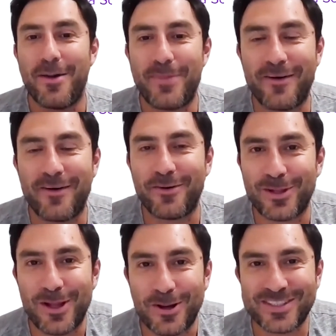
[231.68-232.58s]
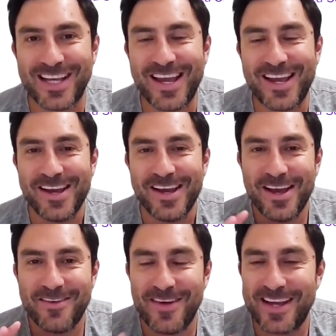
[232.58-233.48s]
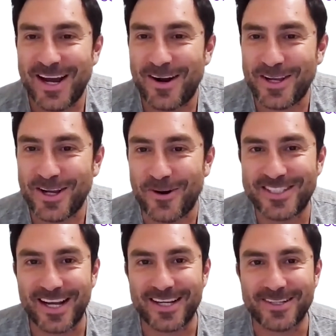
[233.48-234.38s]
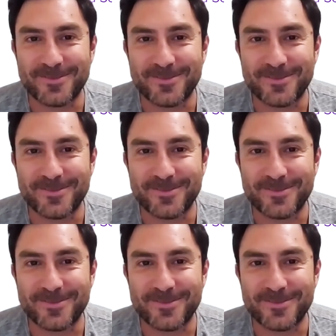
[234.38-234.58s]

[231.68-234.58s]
Pavel Bulowski. Mate, how are you going today?